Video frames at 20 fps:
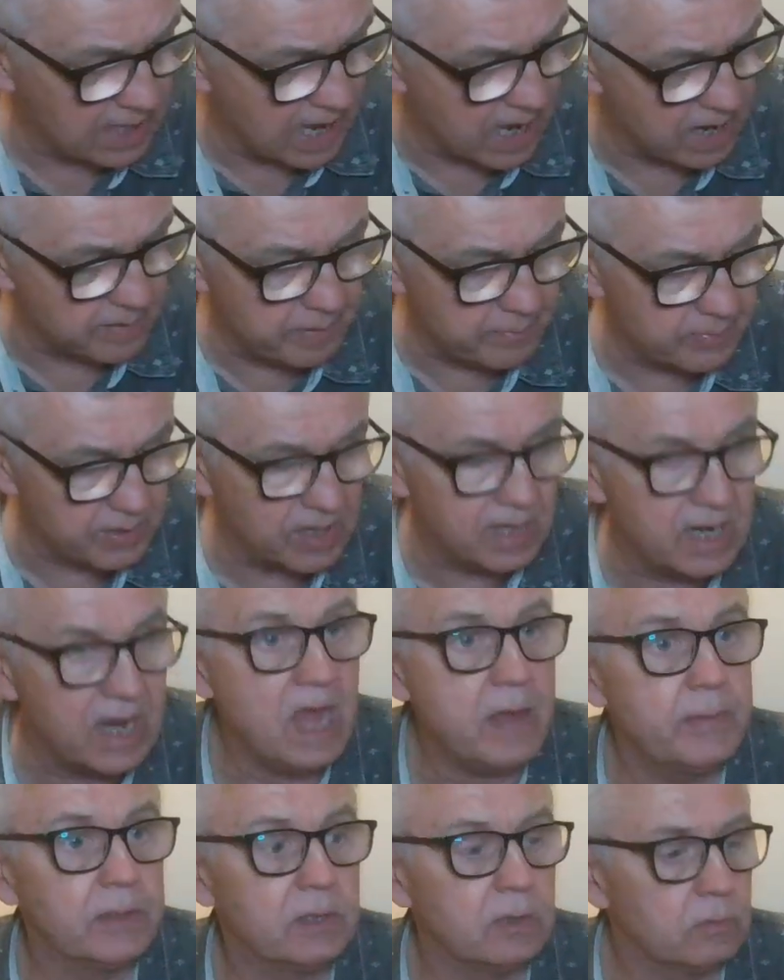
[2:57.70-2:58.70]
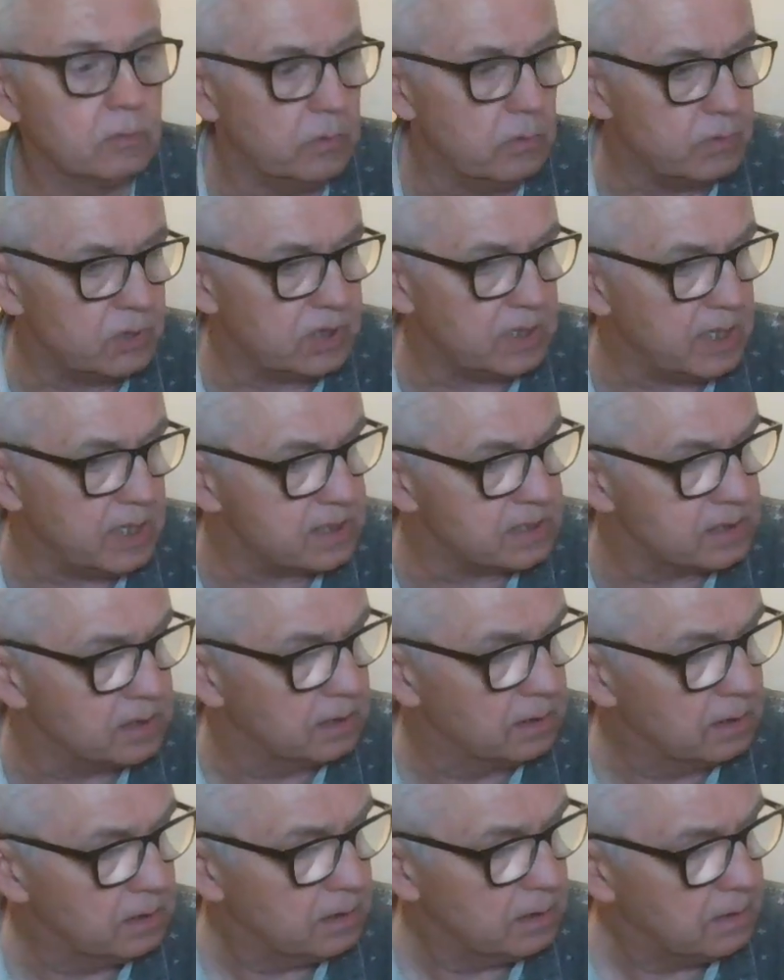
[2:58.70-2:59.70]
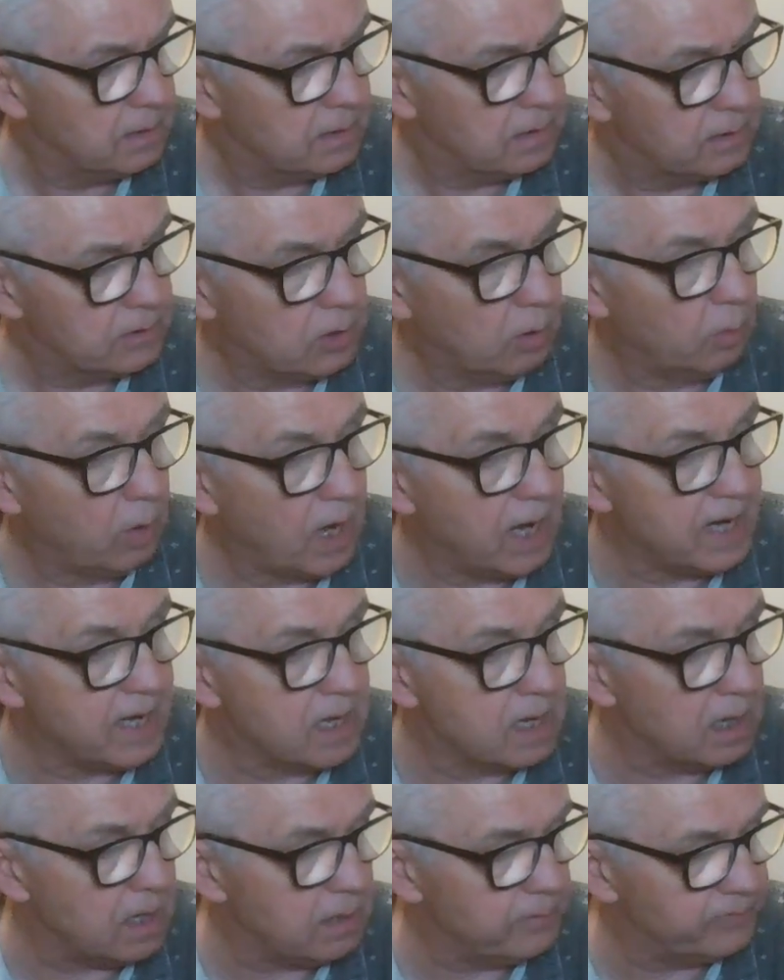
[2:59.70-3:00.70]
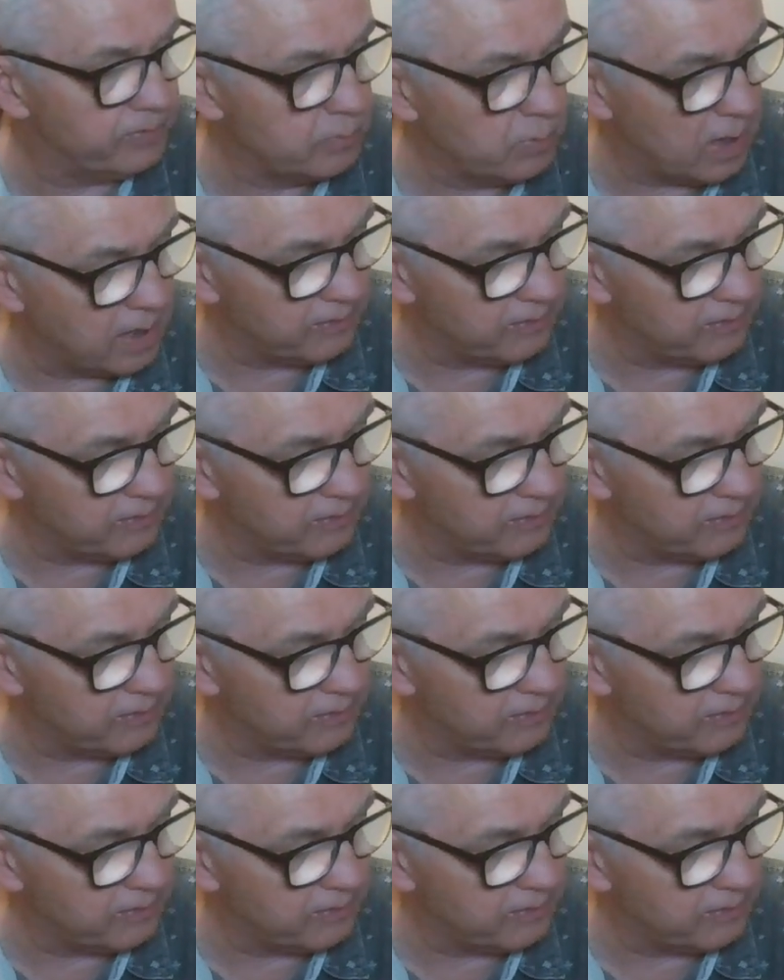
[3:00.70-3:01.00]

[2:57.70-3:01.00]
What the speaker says: can't remember her name. I don't know who she is. Don't like her, from what